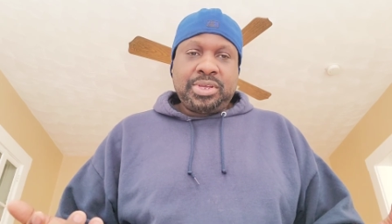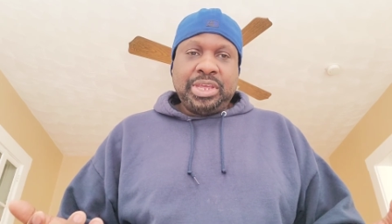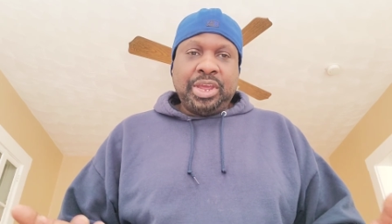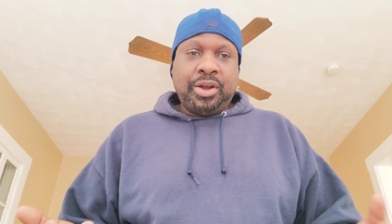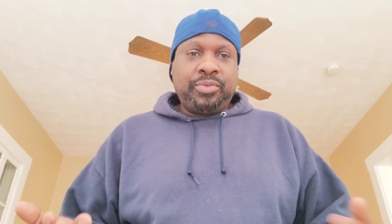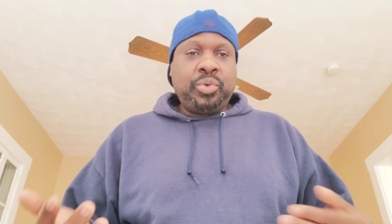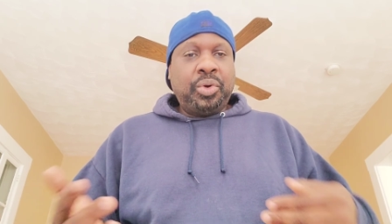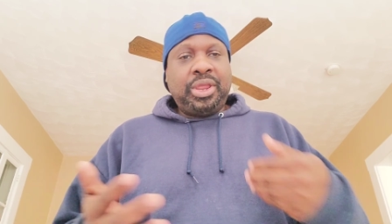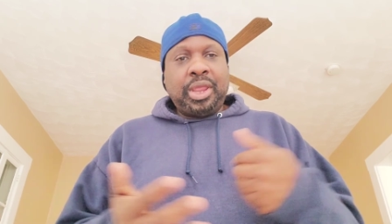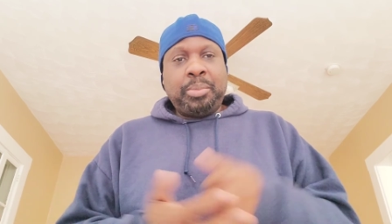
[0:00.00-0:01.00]
You know, if you want
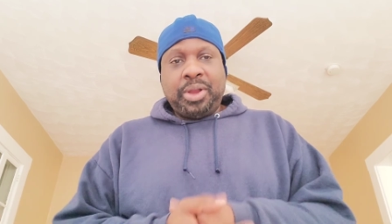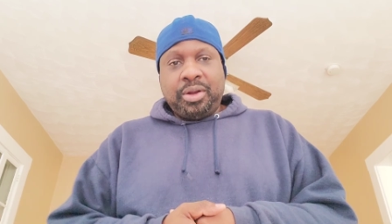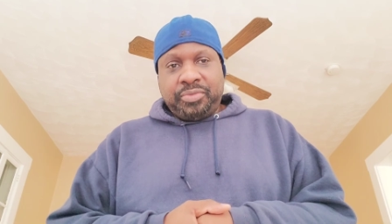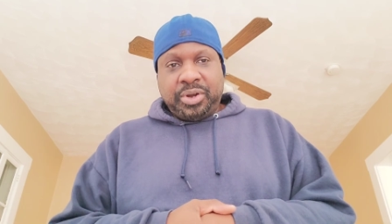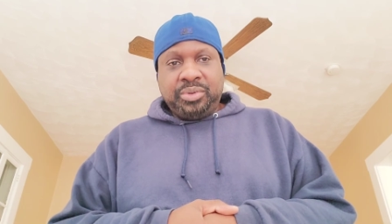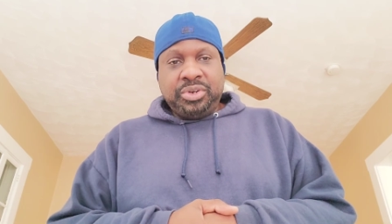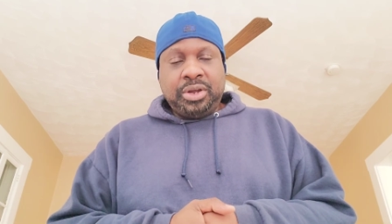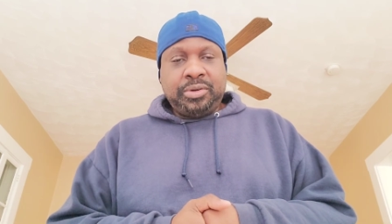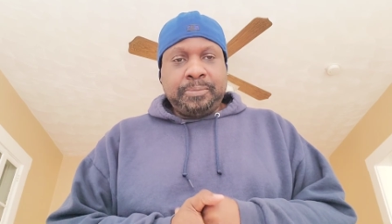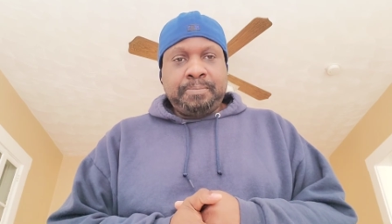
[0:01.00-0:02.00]
to get me on the phone,
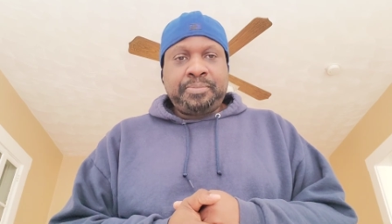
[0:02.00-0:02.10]
though,